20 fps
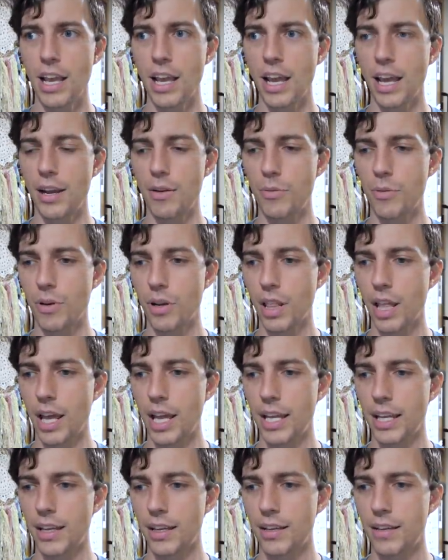And we're
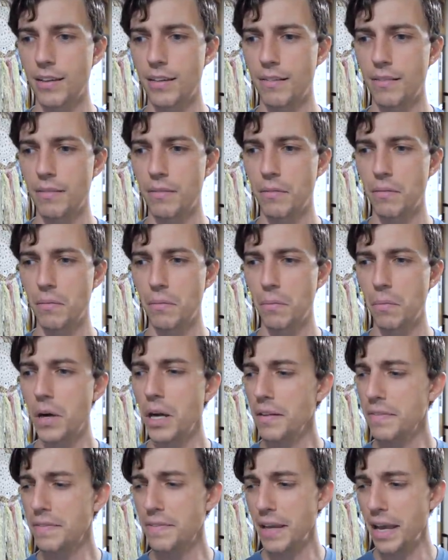like,
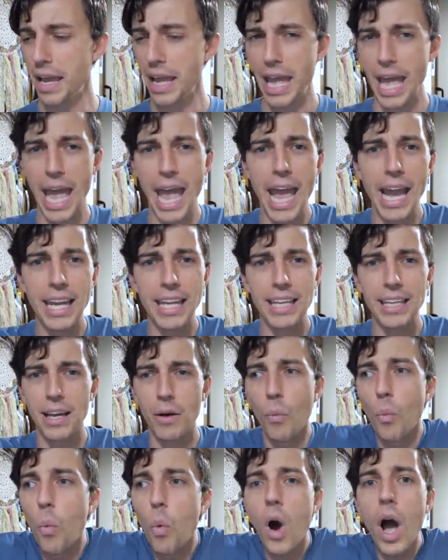what the heck?
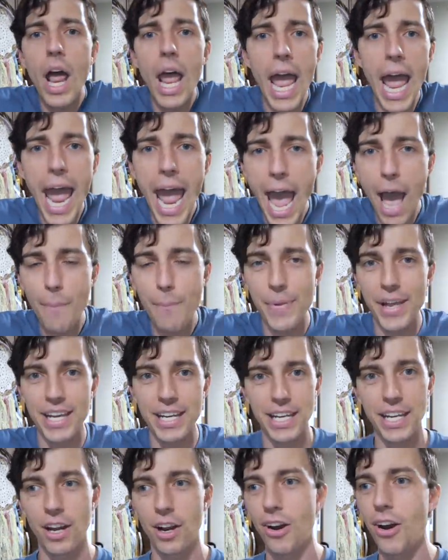What
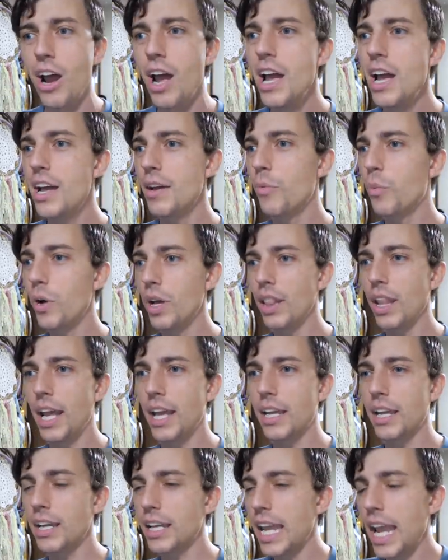happened here? What,
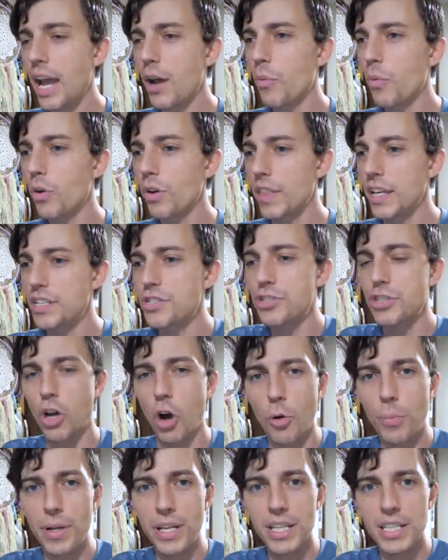like, again, were they
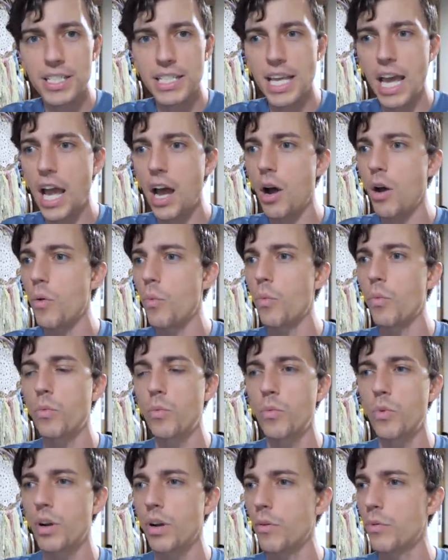scoping us out?
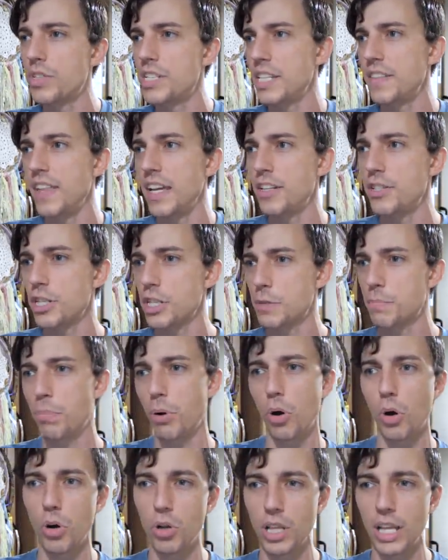Did they just
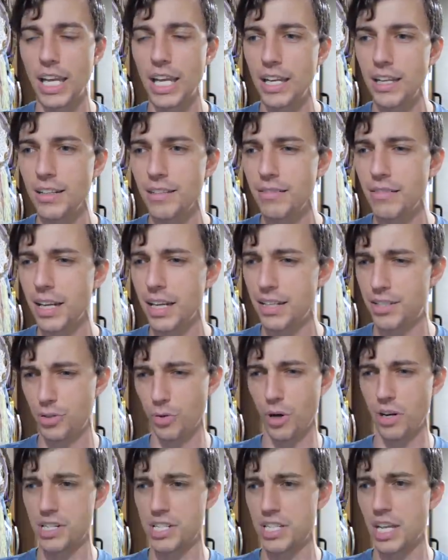pull in
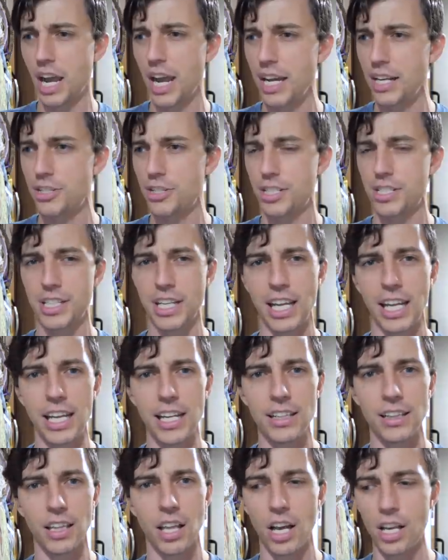to our site just to
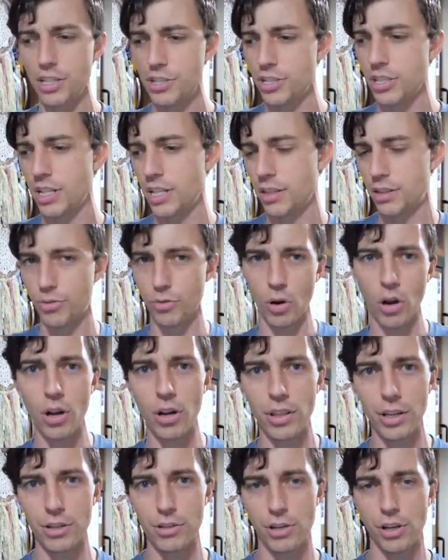eat lunch and then throw
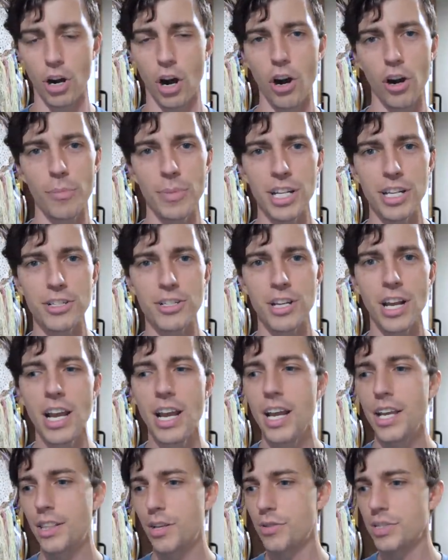all their garbage?
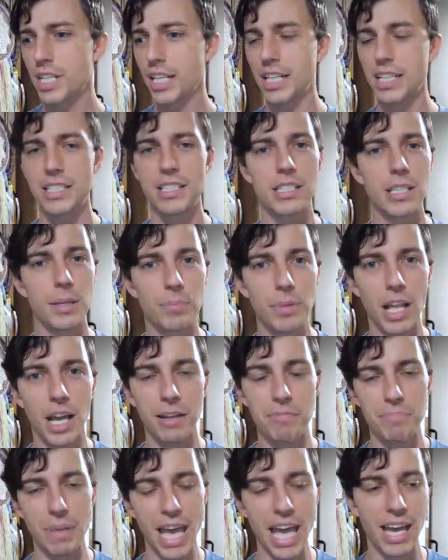There was like a
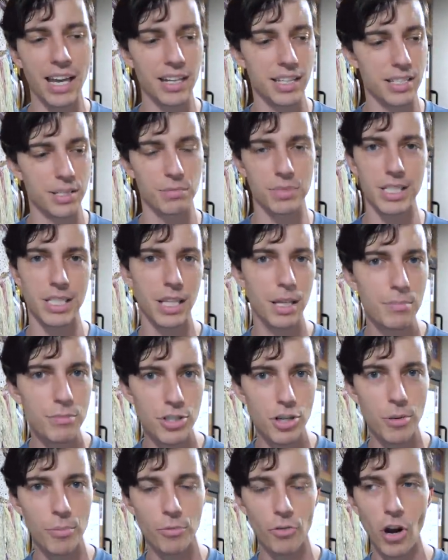Ziploc bag, some Slim
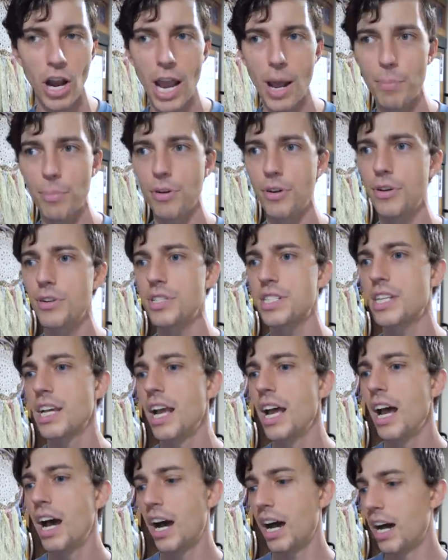Jim wrappers,
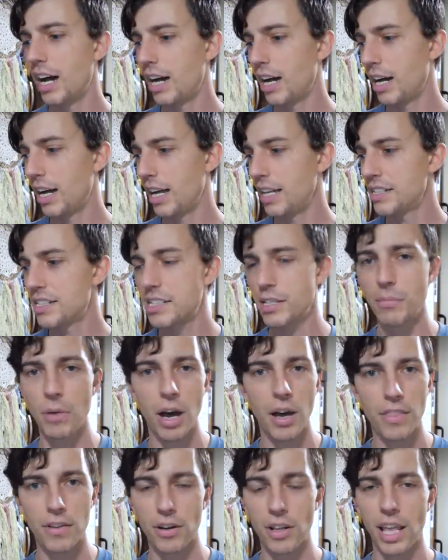and some
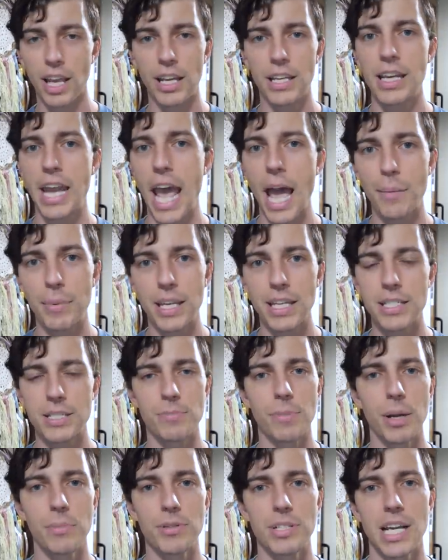other like napkins
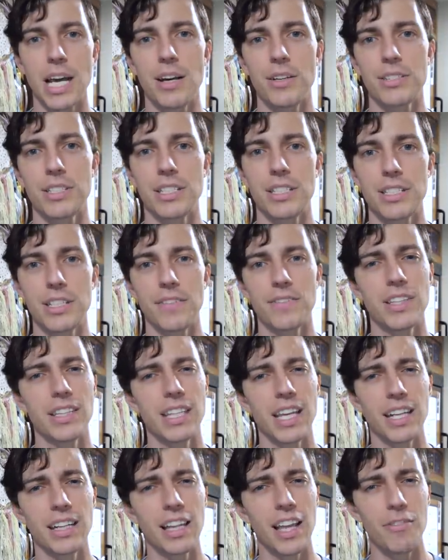and paper towels and stuff that
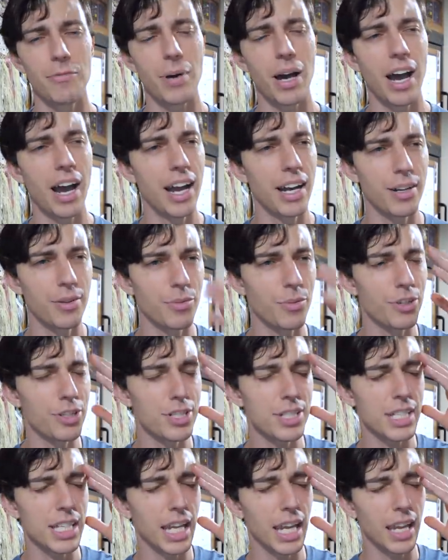they had left behind. And we're
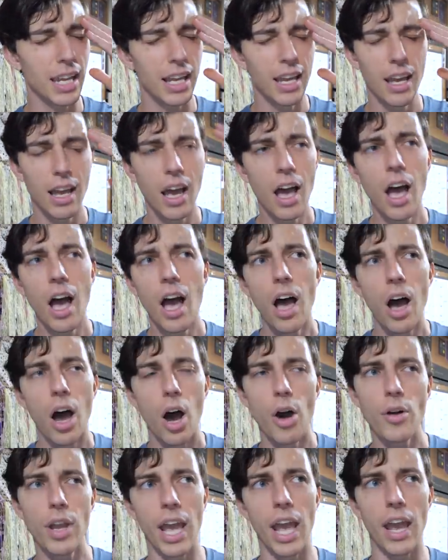just like,
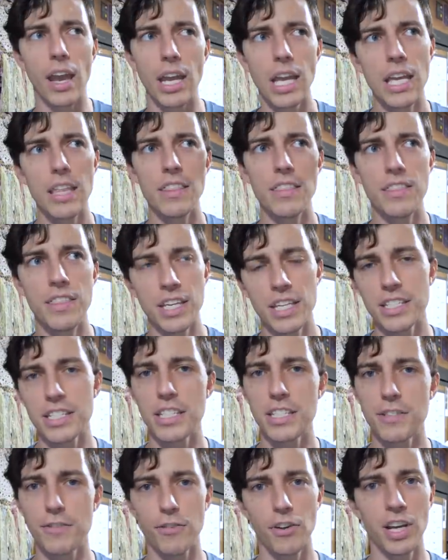okay, this
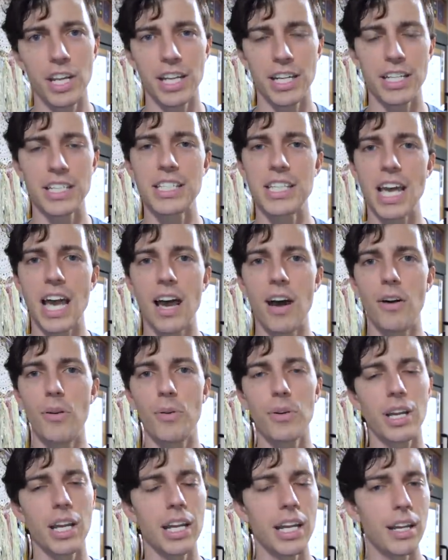is freaking us out.
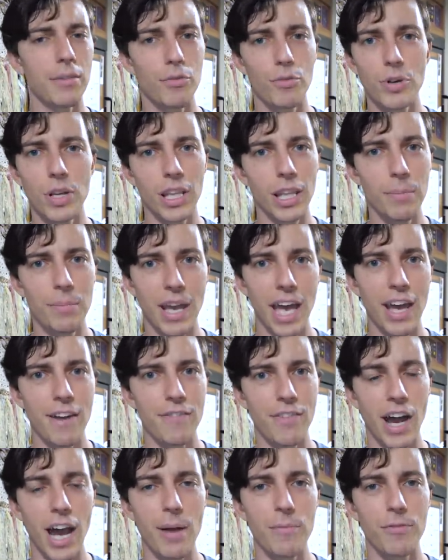We're getting a really bad
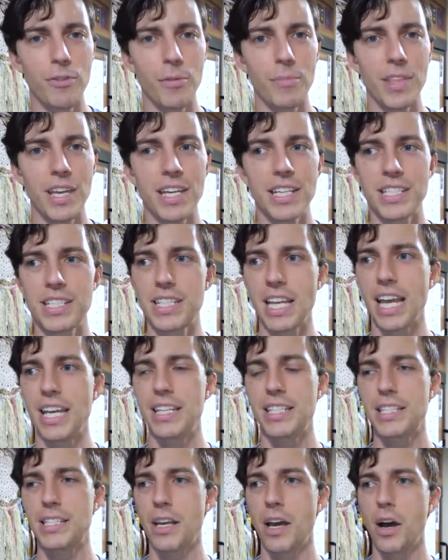vibe from this.
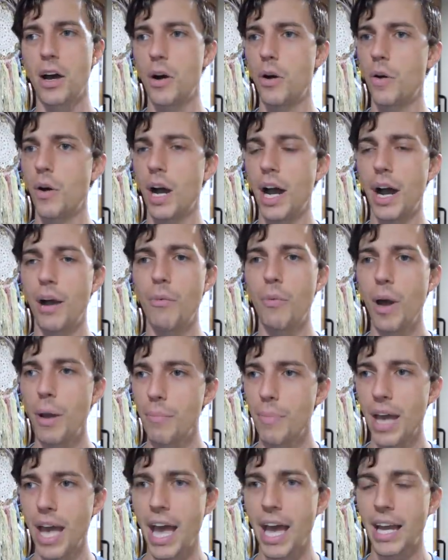And so I
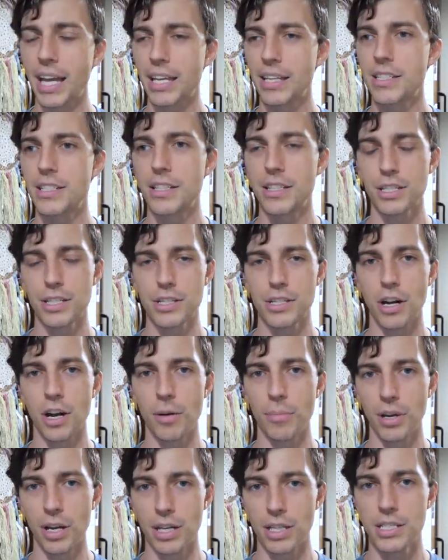went back to the
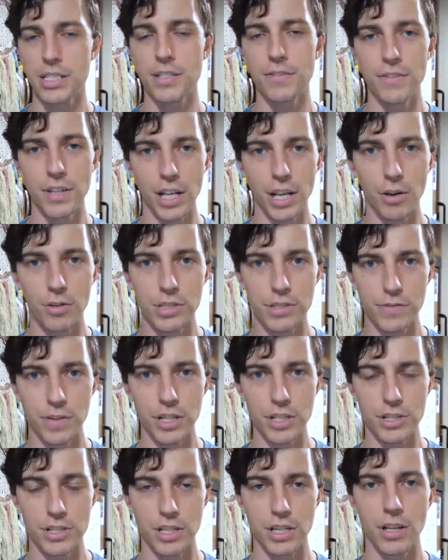Starbucks. The video was
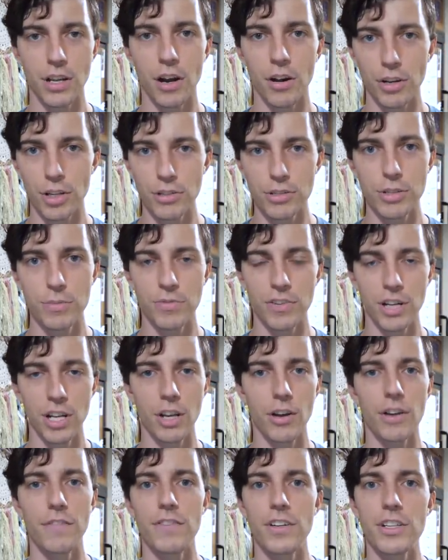finished. Our YouTube
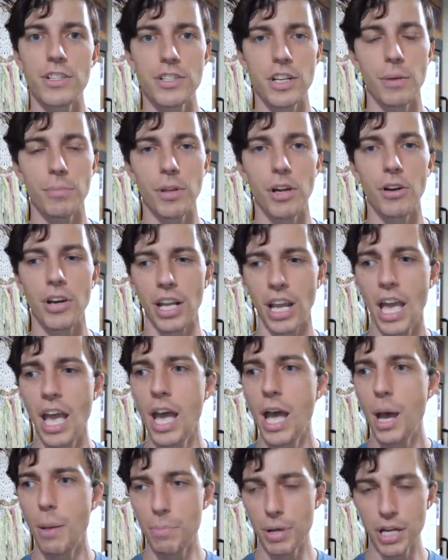video had finished uploading.
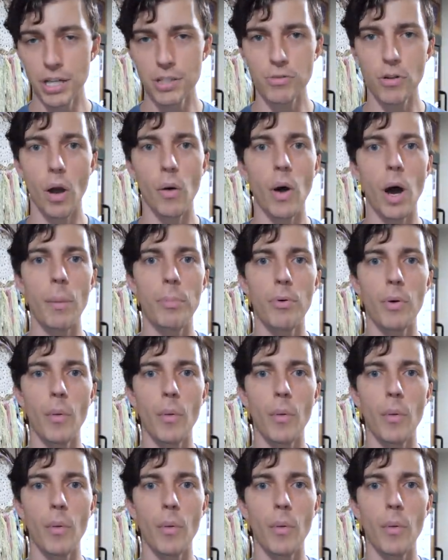Picked Ro up.